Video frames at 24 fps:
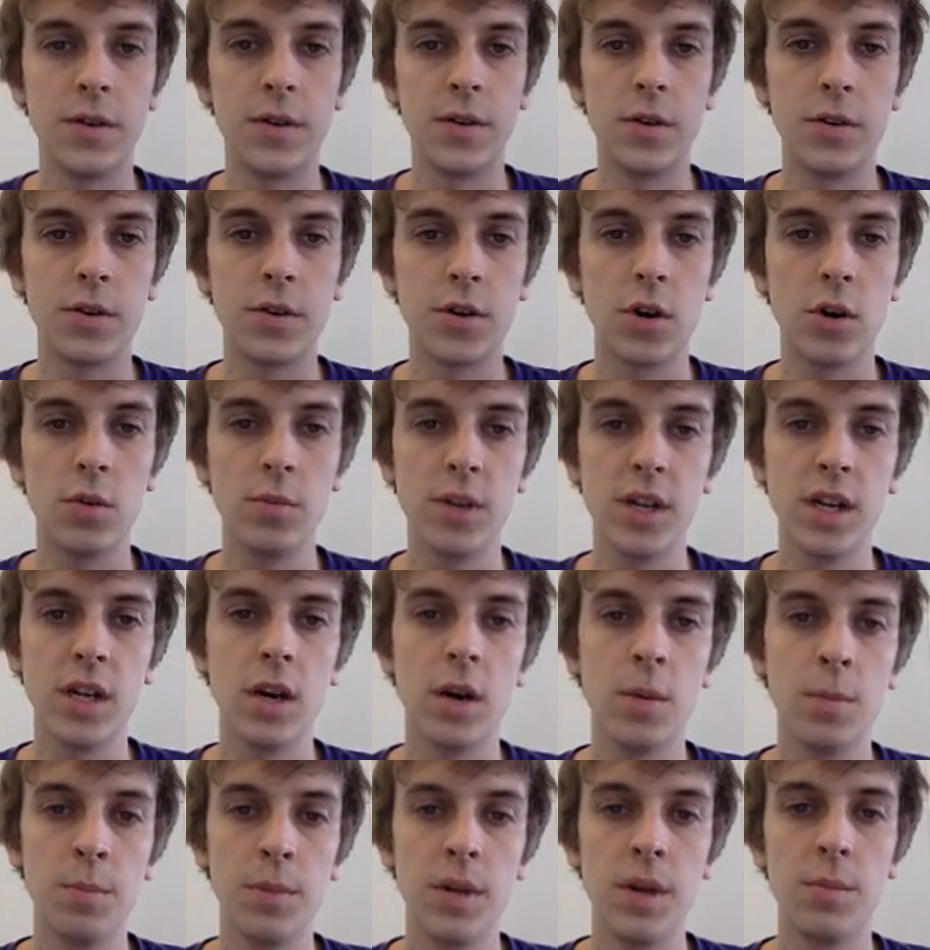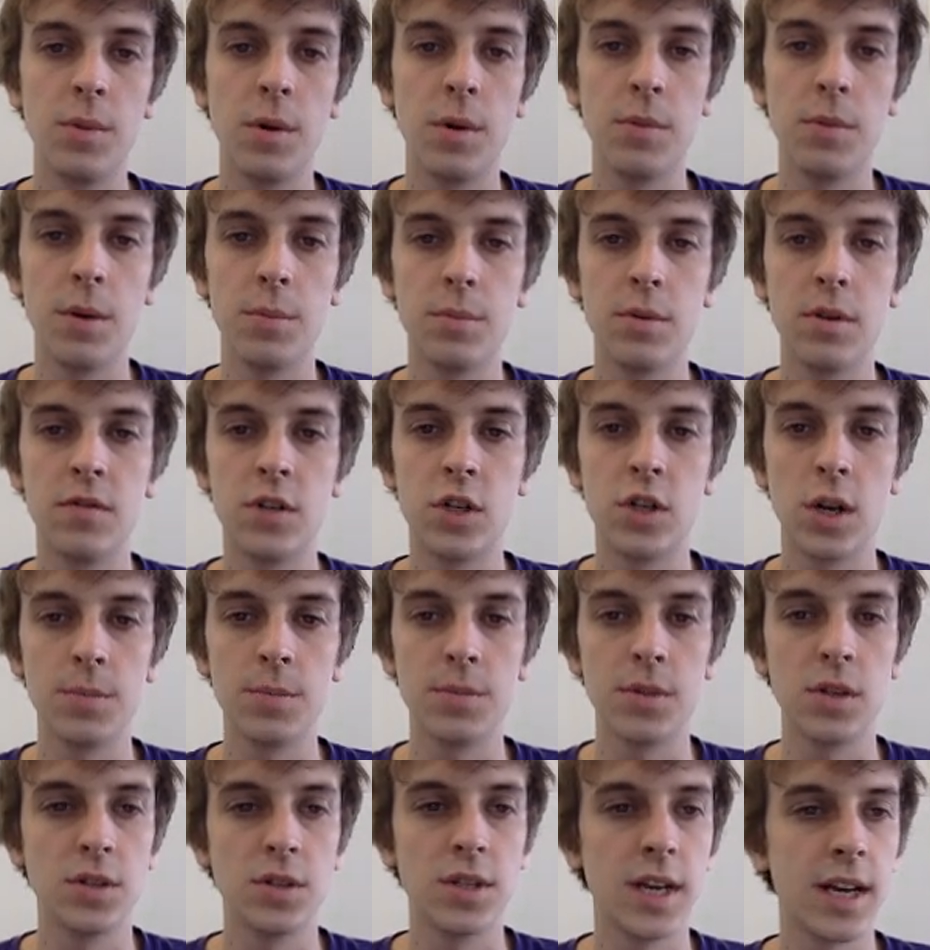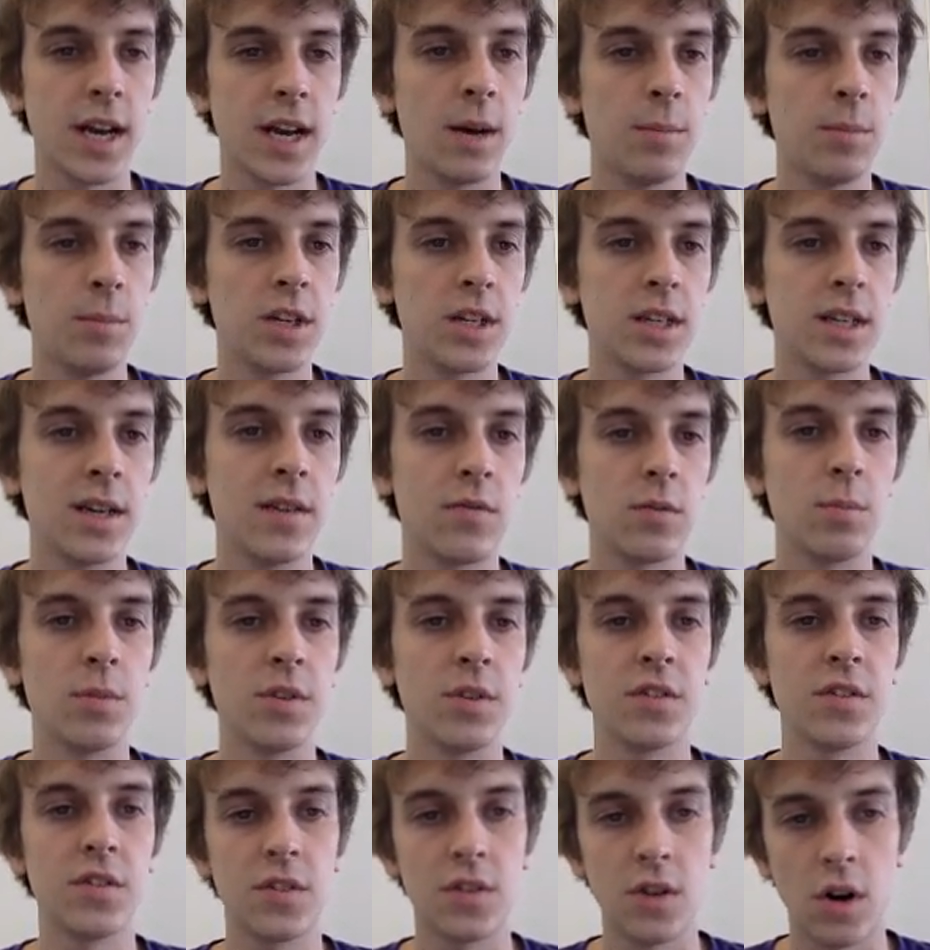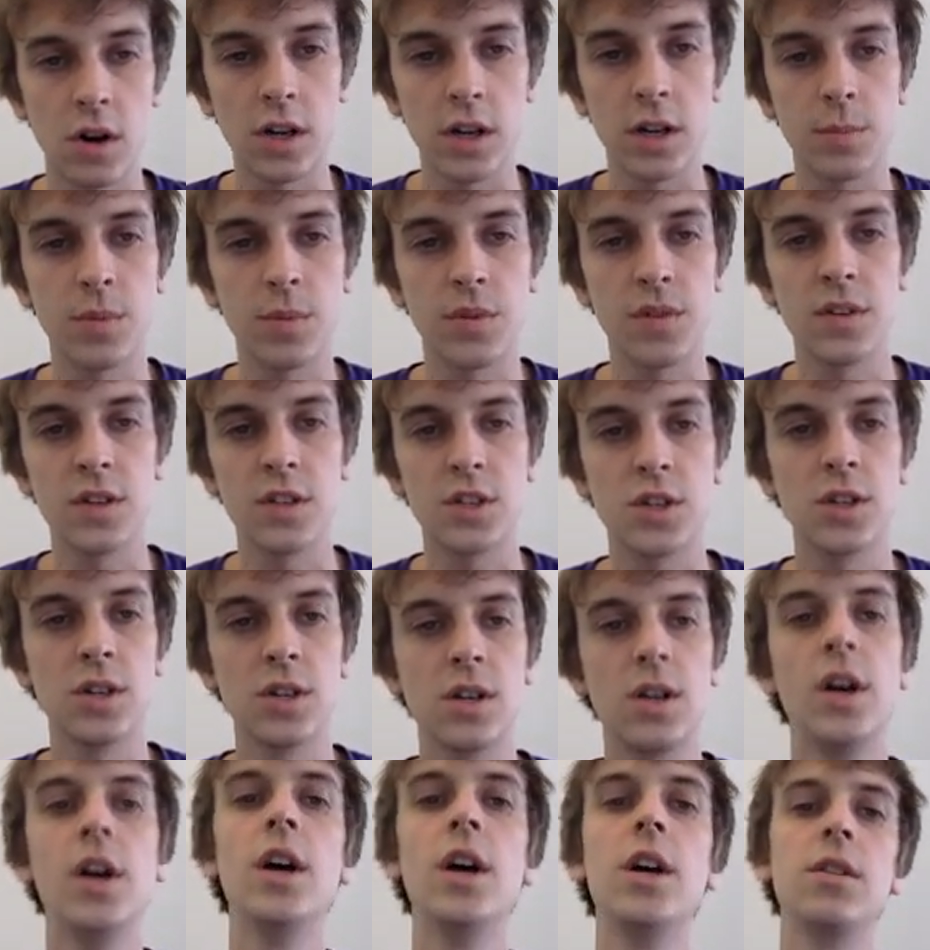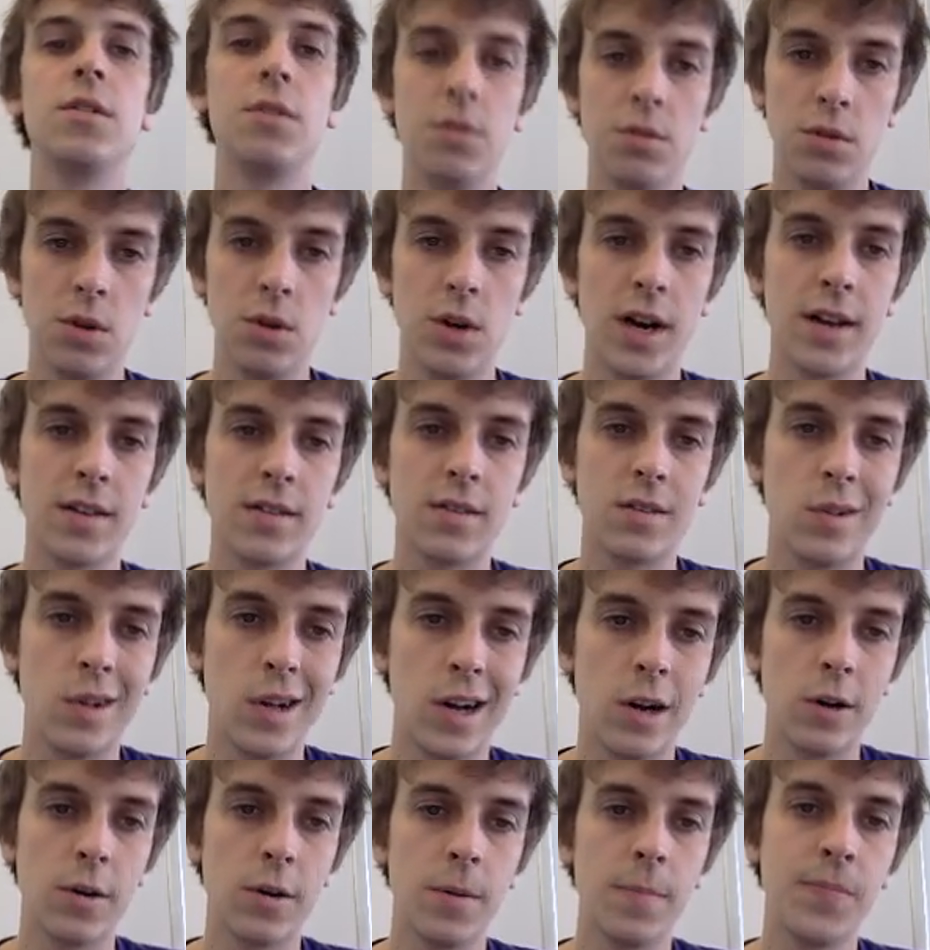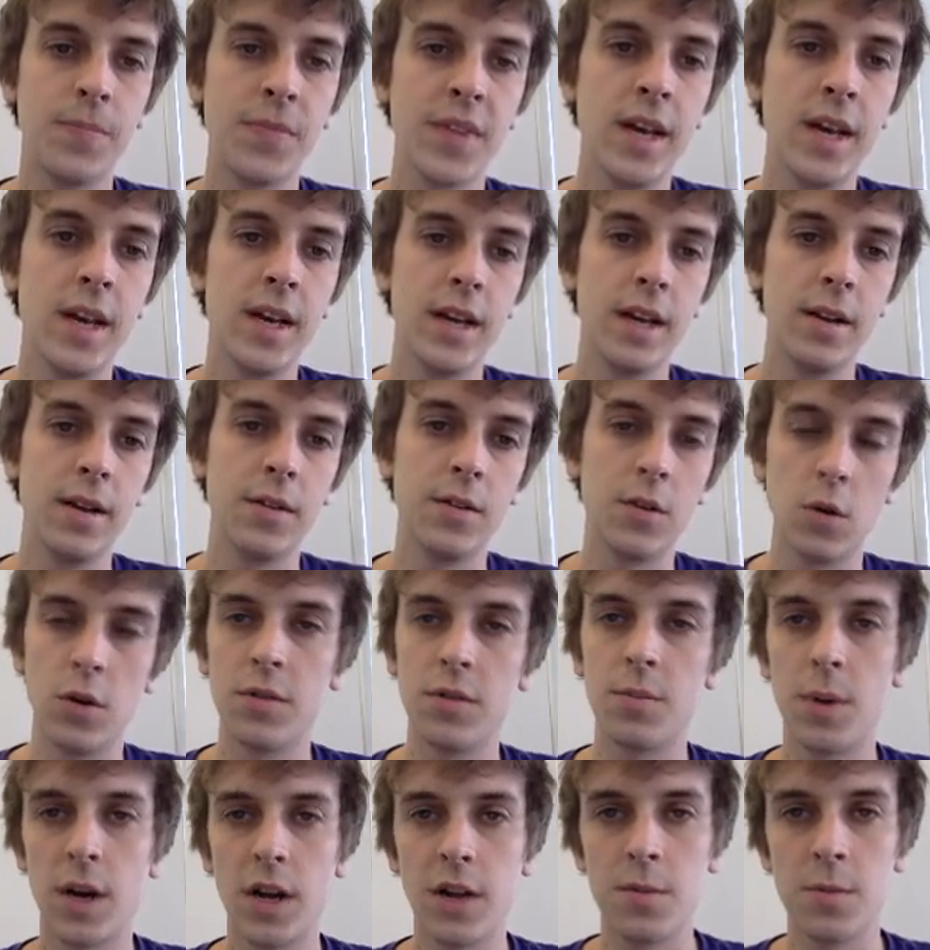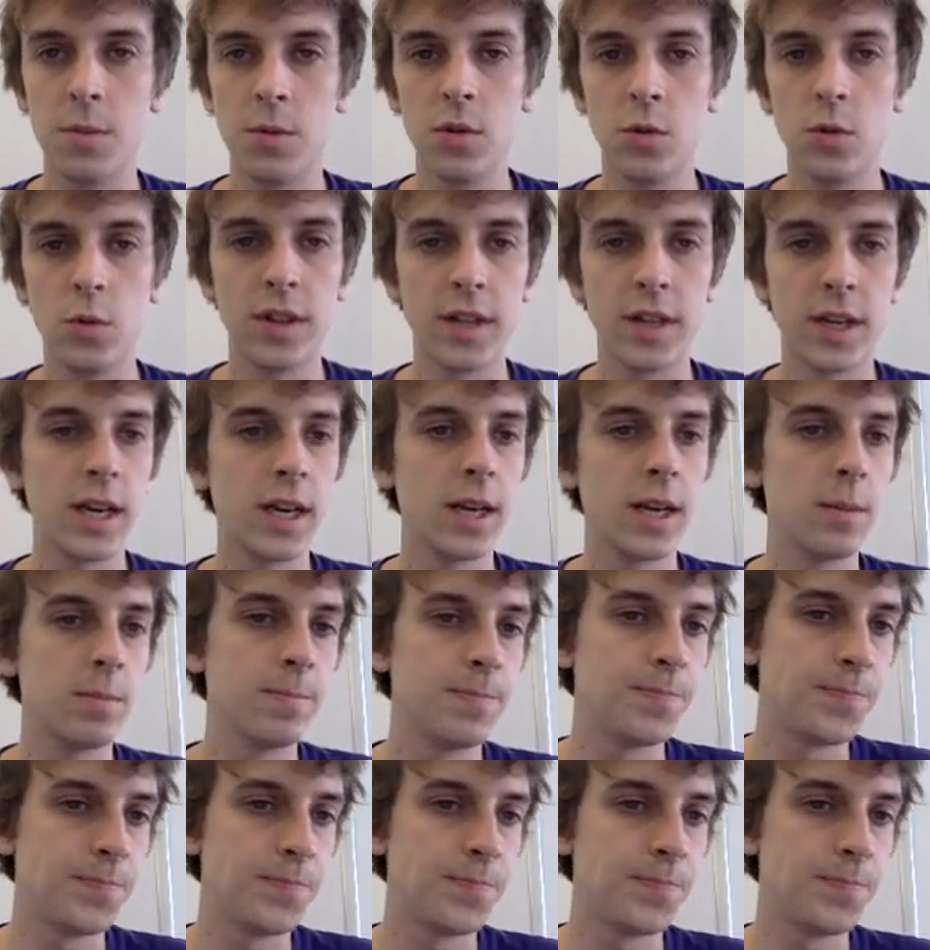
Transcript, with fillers: To determine a minimum number of jumps, it'll take Emma to get from the starting position to the last cloud. It is always possible to win the game.